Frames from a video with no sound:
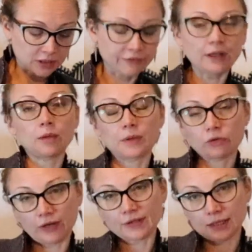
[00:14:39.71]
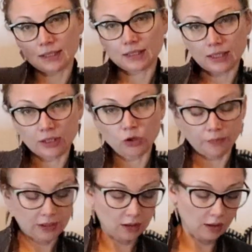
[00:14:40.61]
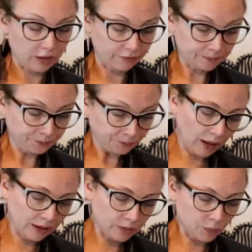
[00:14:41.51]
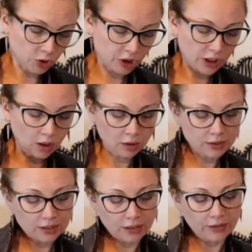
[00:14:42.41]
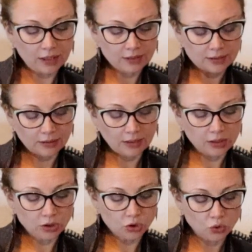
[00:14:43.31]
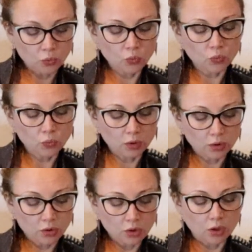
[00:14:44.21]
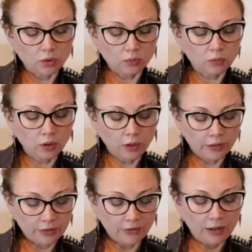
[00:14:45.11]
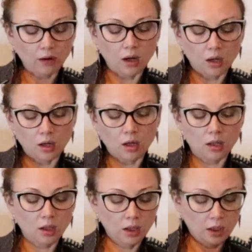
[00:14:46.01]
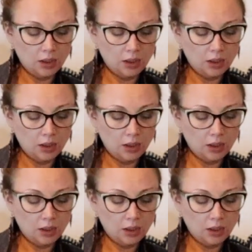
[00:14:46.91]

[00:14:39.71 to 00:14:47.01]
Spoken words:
developing Graves' disease in your midlife. And what she answered in that is that they do know that there are